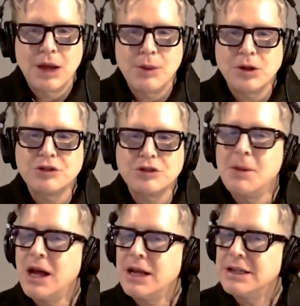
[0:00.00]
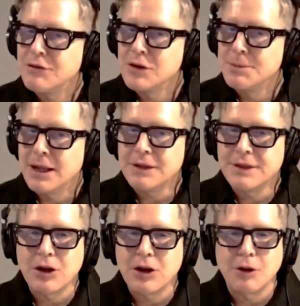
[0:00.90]
I want to remind everybody that
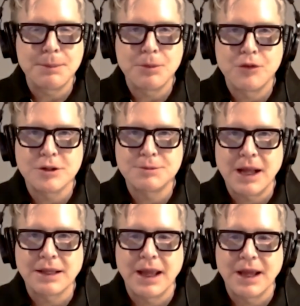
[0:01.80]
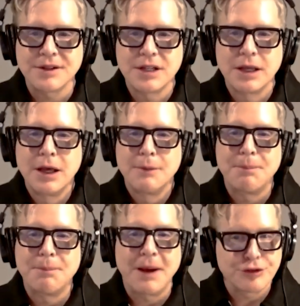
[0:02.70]
our PeopleForce podcast
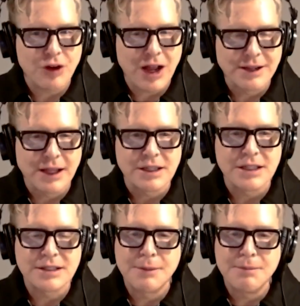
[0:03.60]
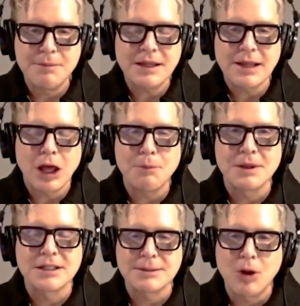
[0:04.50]
by TriNet is committed to
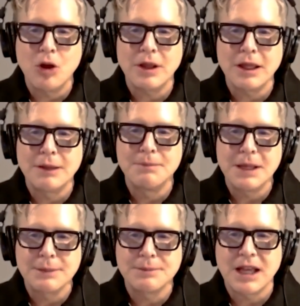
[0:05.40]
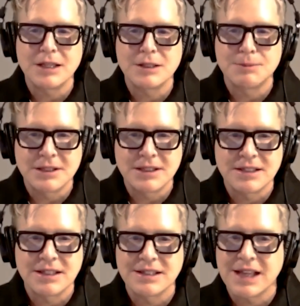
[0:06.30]
helping small and medium sized
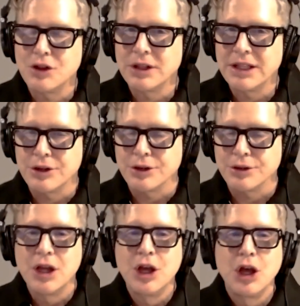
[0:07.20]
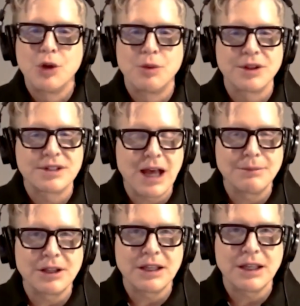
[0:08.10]
businesses and their leaders with
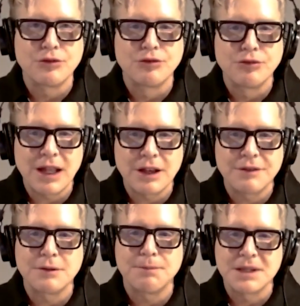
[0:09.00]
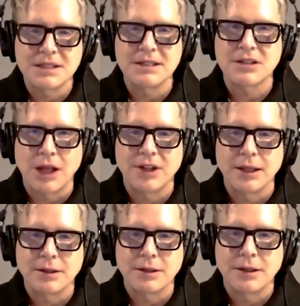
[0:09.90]
timely and relevant business content.